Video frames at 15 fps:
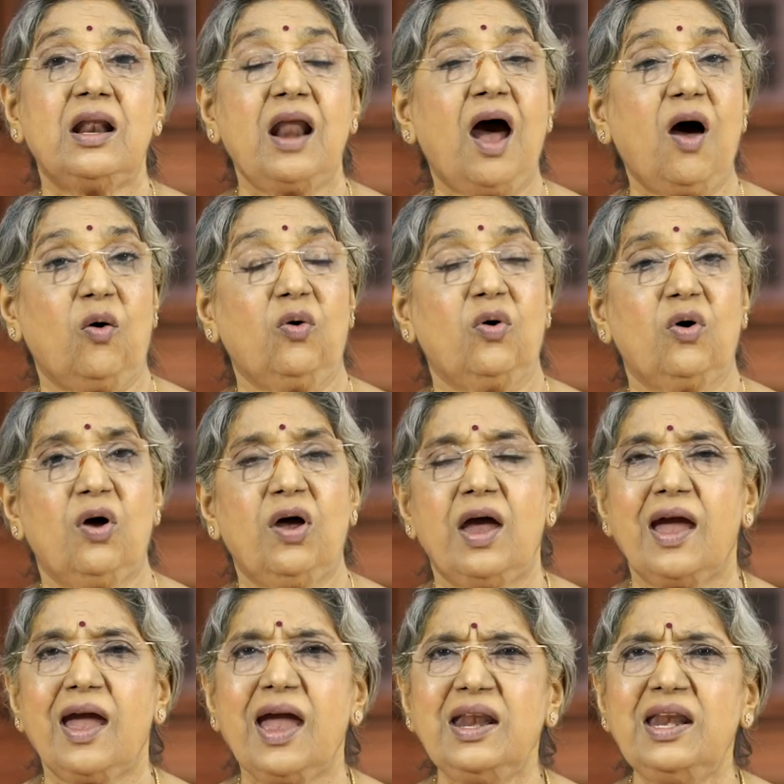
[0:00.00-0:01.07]
Now,
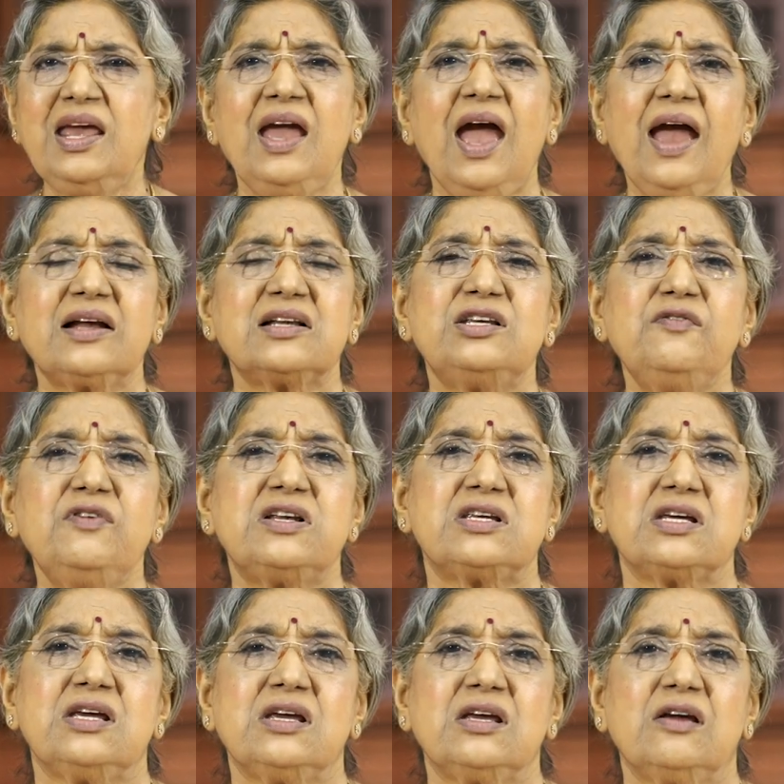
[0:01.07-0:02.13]
any
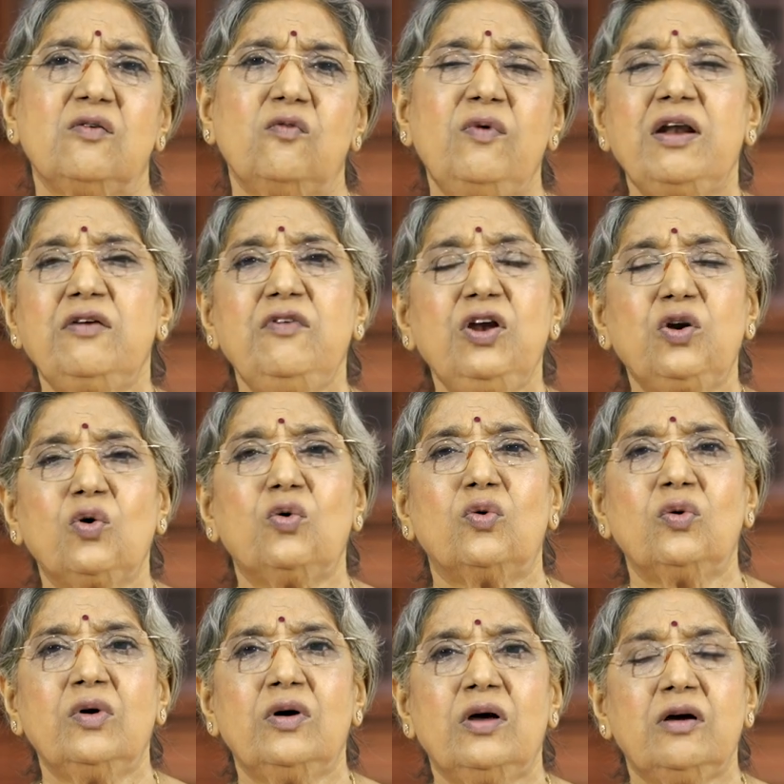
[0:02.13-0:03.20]
activity when we do,
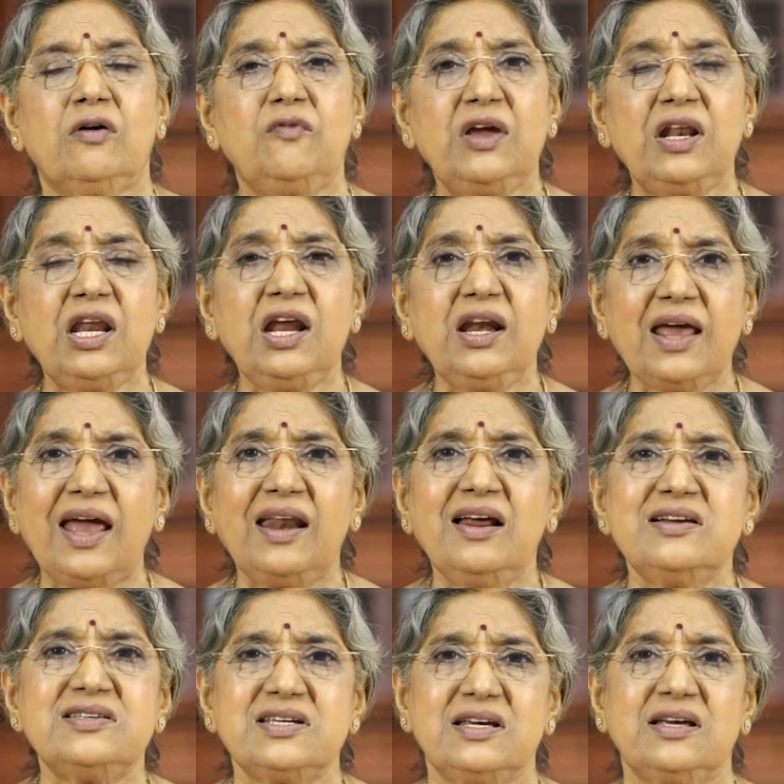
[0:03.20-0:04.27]
we need
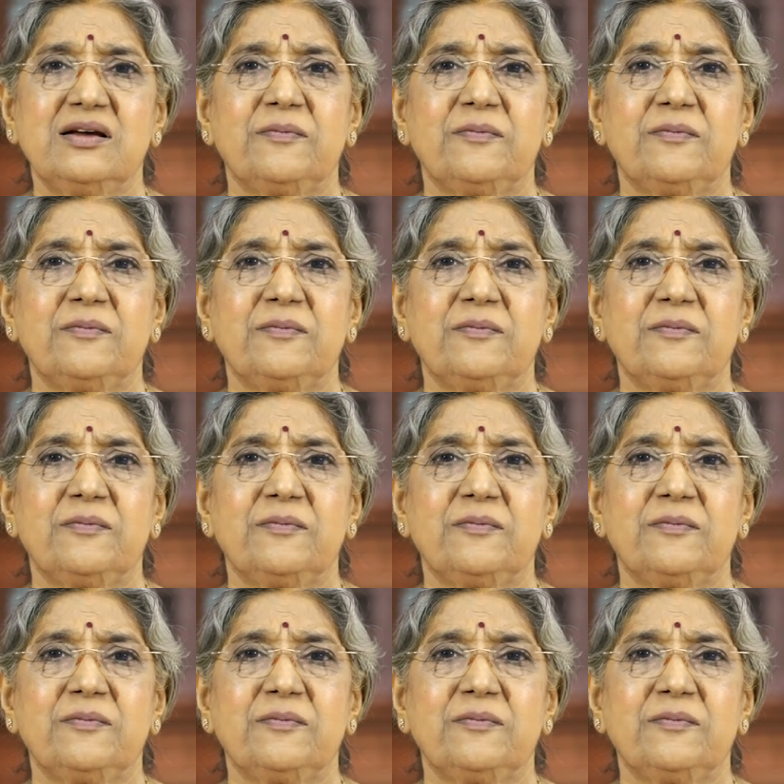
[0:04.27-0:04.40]
energy,